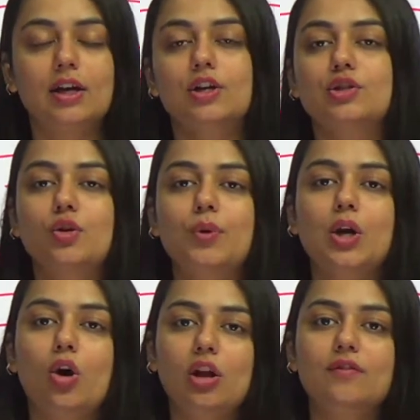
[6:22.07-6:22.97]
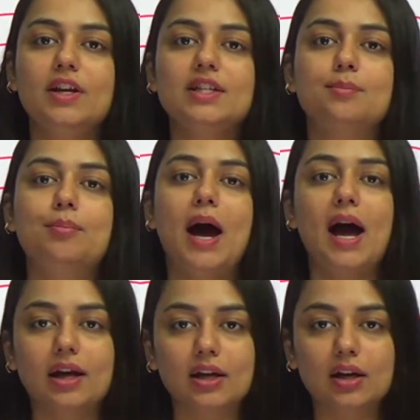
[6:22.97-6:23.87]
So we always
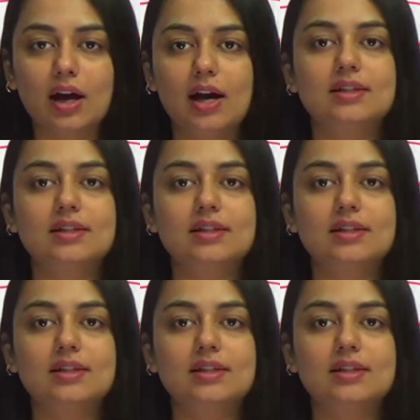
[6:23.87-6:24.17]
back our